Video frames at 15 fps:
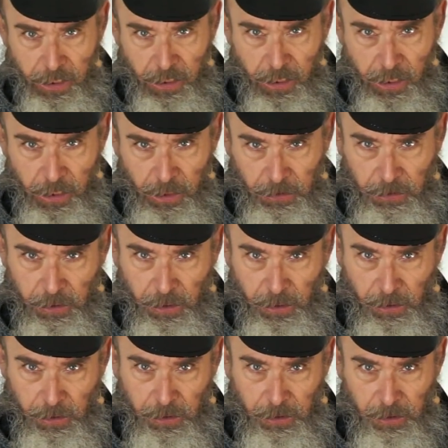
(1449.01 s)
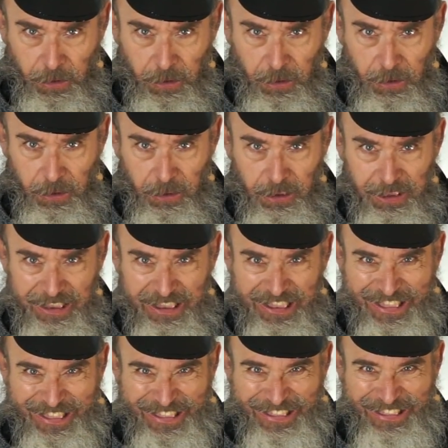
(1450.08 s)
Hell Cake.
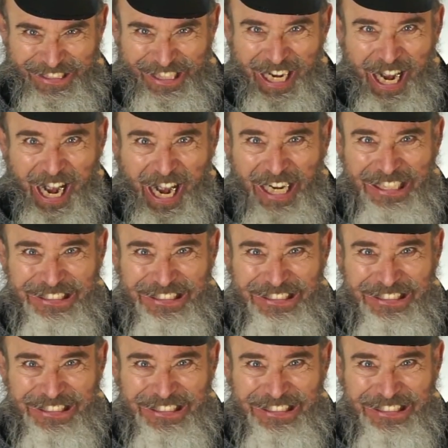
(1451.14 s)
The